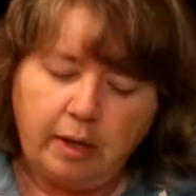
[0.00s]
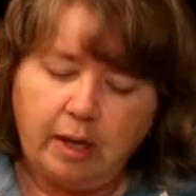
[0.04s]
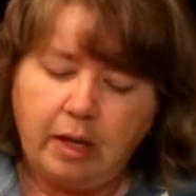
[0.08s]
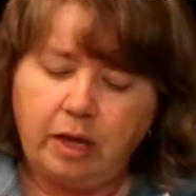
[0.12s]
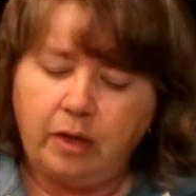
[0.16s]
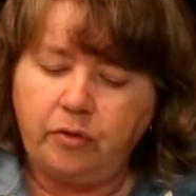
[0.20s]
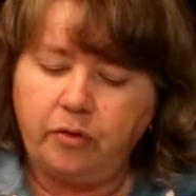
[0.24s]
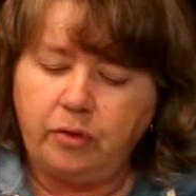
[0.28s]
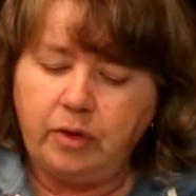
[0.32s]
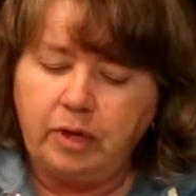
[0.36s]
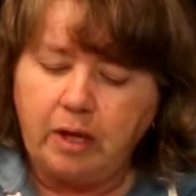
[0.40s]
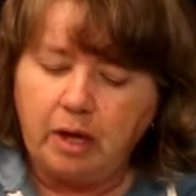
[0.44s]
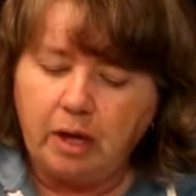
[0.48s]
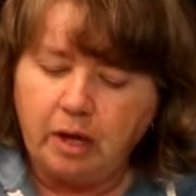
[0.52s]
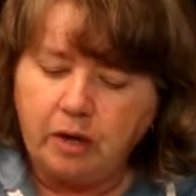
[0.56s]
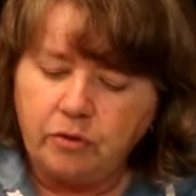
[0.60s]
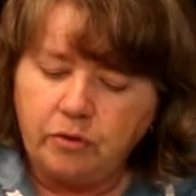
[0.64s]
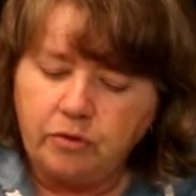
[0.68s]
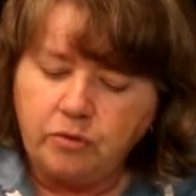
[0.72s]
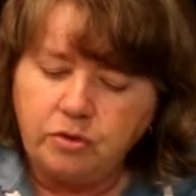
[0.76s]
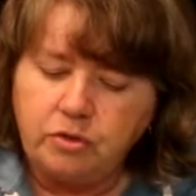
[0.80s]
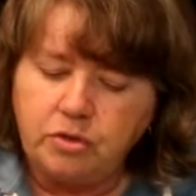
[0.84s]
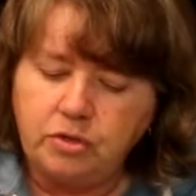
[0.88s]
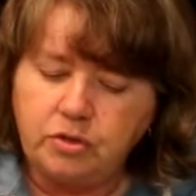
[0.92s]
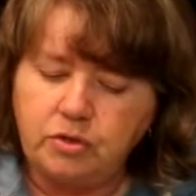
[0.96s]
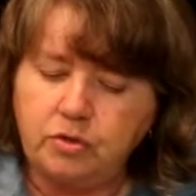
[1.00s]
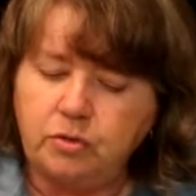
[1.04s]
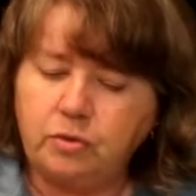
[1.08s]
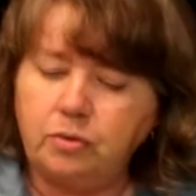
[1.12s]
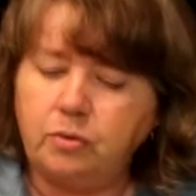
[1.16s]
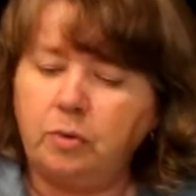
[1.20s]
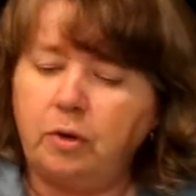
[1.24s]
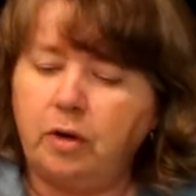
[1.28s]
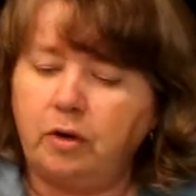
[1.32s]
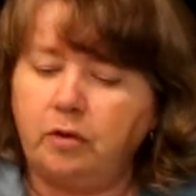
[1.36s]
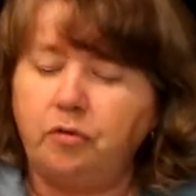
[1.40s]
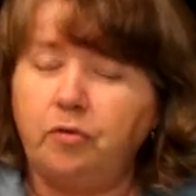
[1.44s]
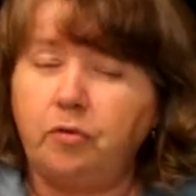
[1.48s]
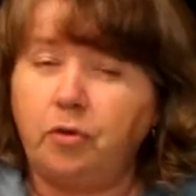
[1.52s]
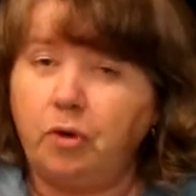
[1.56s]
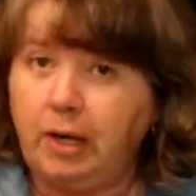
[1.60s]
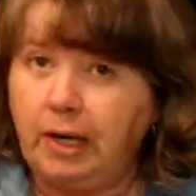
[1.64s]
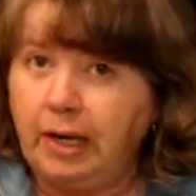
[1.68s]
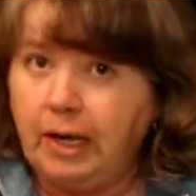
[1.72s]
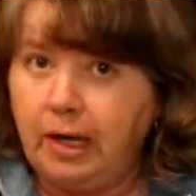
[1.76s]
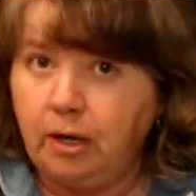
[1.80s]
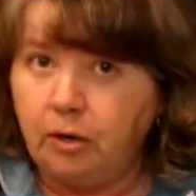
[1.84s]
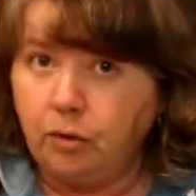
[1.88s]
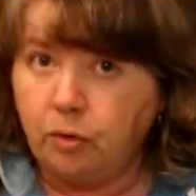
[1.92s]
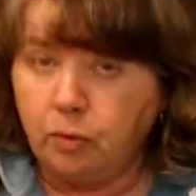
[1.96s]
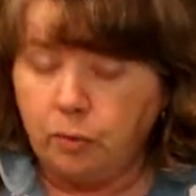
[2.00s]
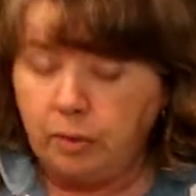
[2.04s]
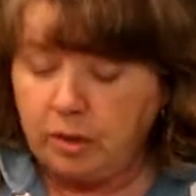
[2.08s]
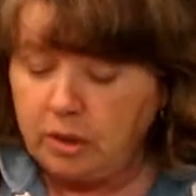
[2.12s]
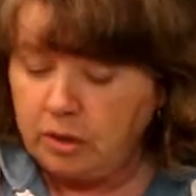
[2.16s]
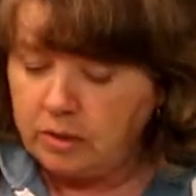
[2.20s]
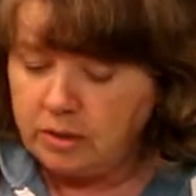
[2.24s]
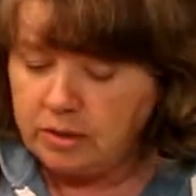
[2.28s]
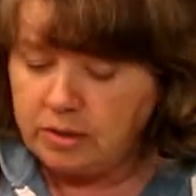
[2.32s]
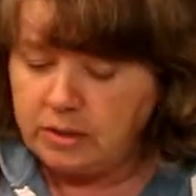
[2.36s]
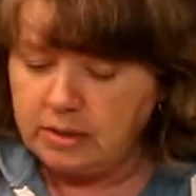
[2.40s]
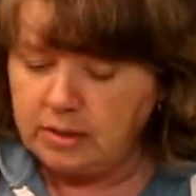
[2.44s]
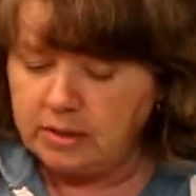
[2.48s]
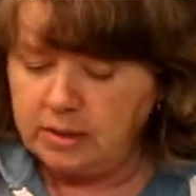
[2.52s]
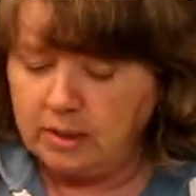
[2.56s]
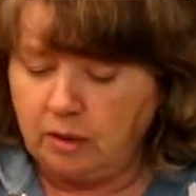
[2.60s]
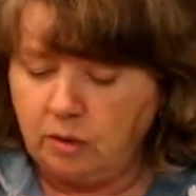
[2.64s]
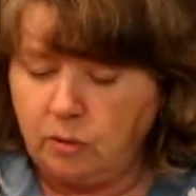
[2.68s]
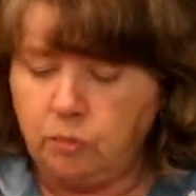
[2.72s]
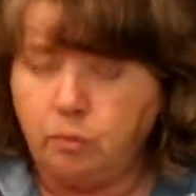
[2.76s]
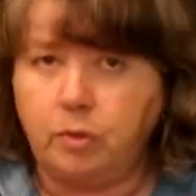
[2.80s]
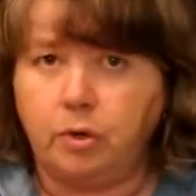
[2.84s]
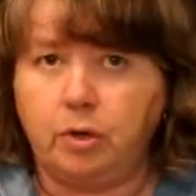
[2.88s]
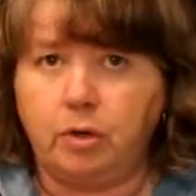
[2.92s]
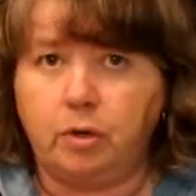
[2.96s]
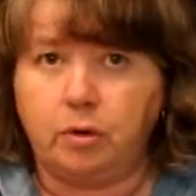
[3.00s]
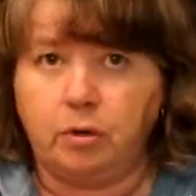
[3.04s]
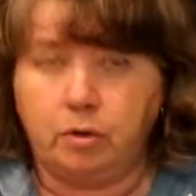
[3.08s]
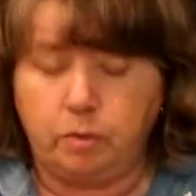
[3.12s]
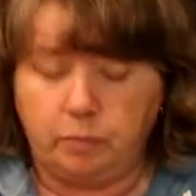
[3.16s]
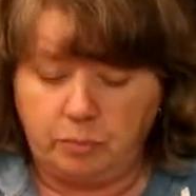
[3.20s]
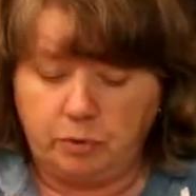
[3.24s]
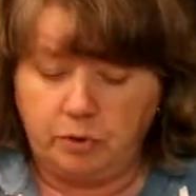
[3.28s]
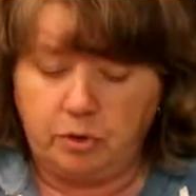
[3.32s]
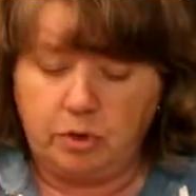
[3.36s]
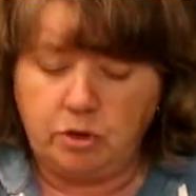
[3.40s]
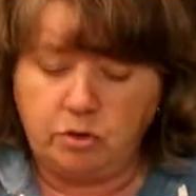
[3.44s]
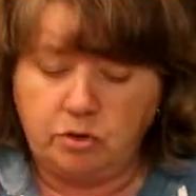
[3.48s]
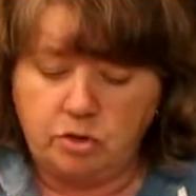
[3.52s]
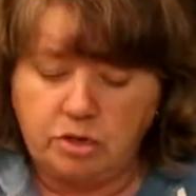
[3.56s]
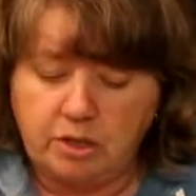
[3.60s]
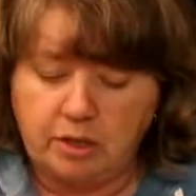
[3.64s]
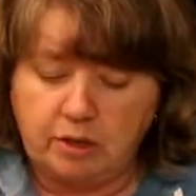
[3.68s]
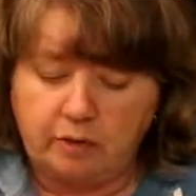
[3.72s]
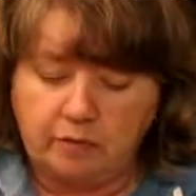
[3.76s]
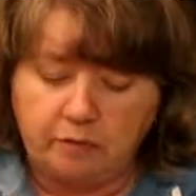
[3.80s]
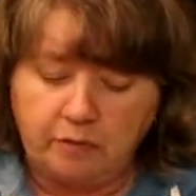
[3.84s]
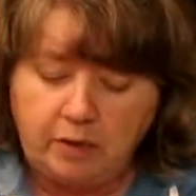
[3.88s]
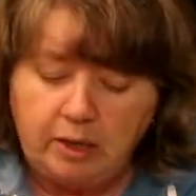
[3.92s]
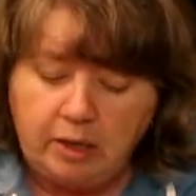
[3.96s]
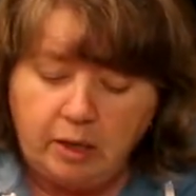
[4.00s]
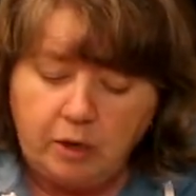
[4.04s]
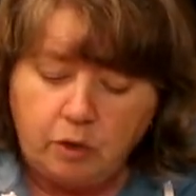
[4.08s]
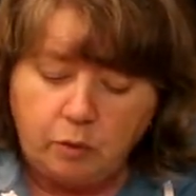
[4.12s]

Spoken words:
and the other 2 are for later when you decide where you're going to put your shelf.